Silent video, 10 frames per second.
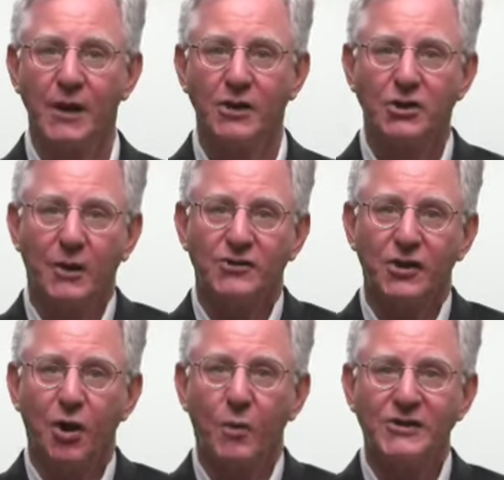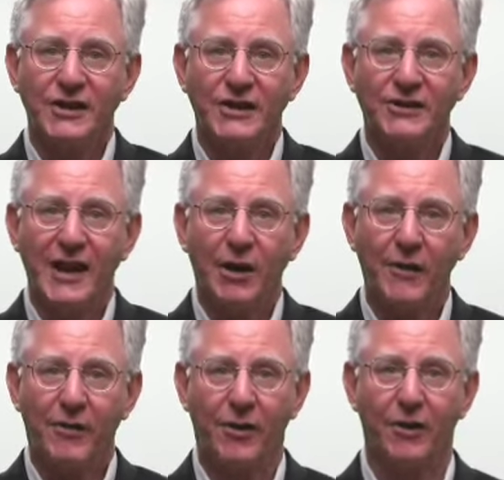She wants to know what she can take
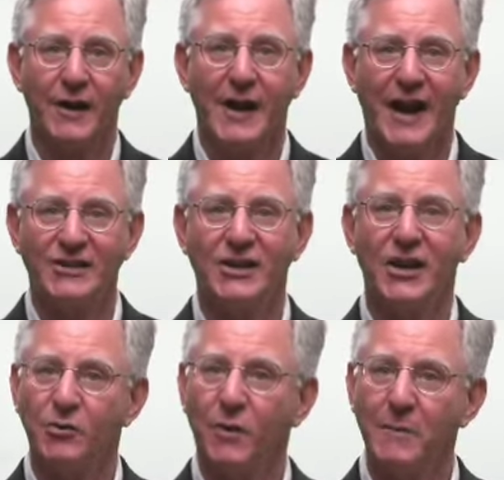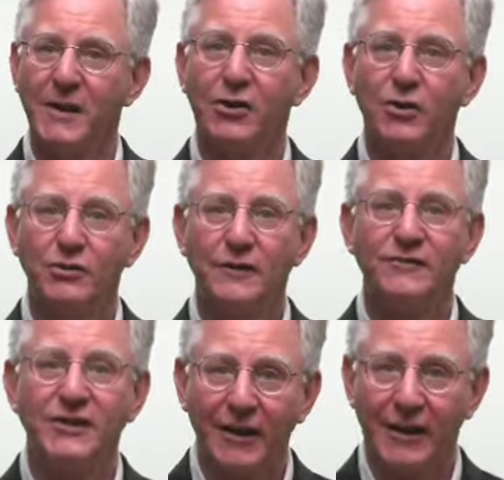with her, as she doesn't want to be accused of
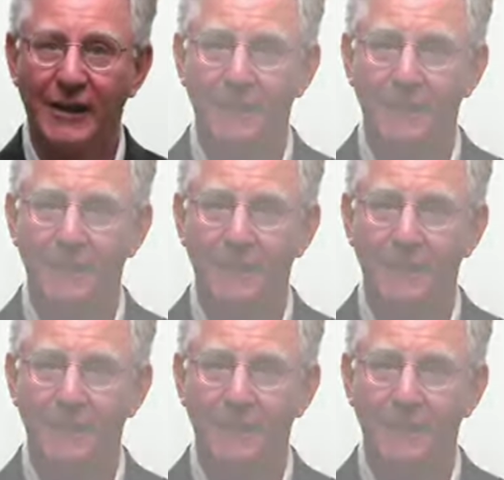stealing.